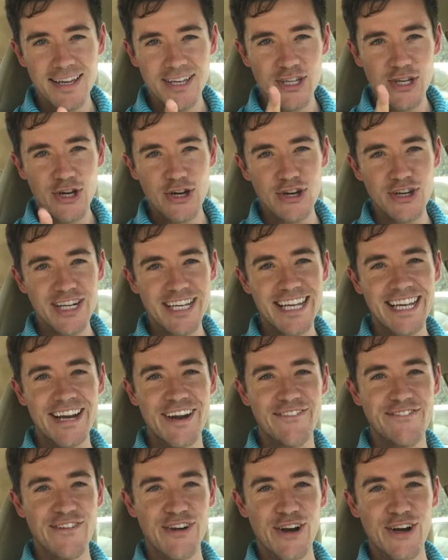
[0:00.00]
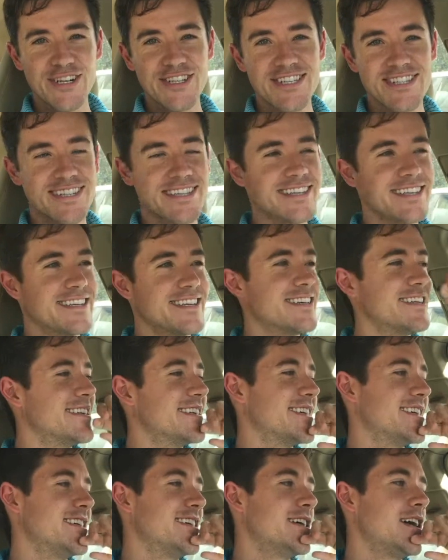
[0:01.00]
You heard it here first.
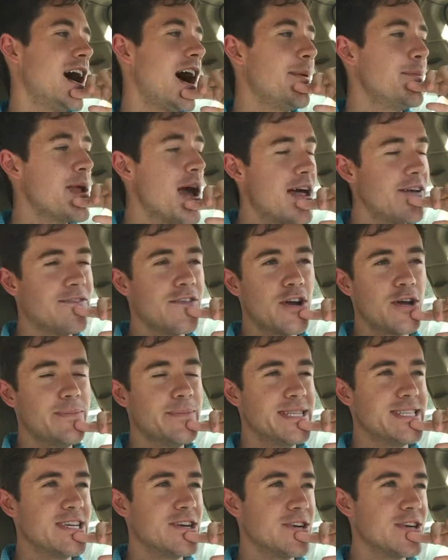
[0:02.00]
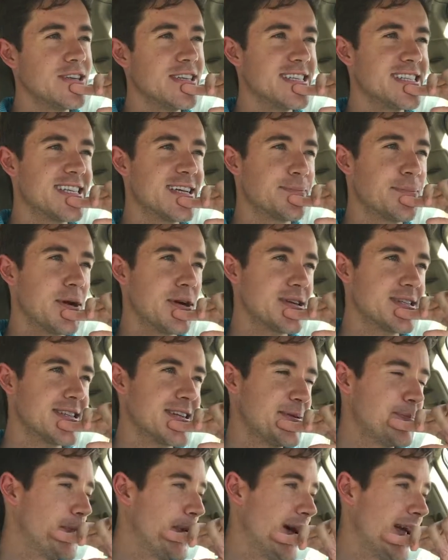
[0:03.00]
I'm not a very materialistic
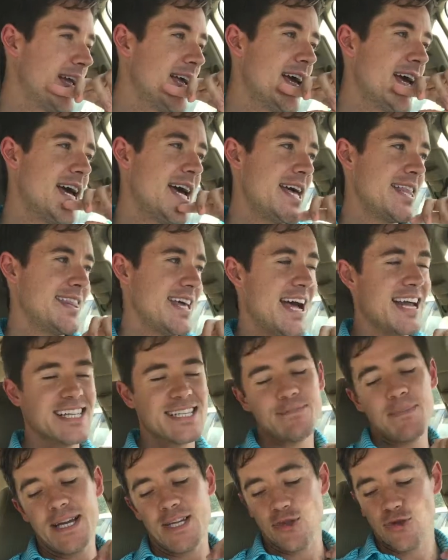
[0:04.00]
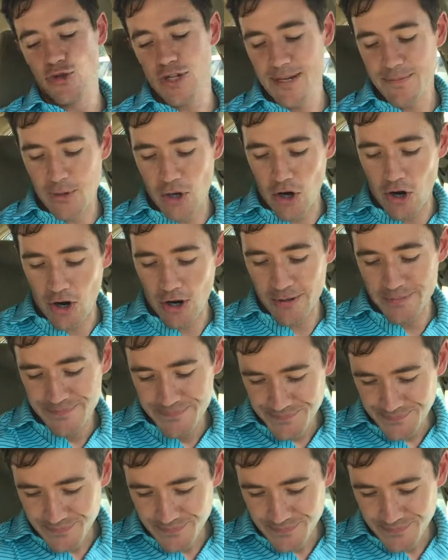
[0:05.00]
person, but that is my dream car,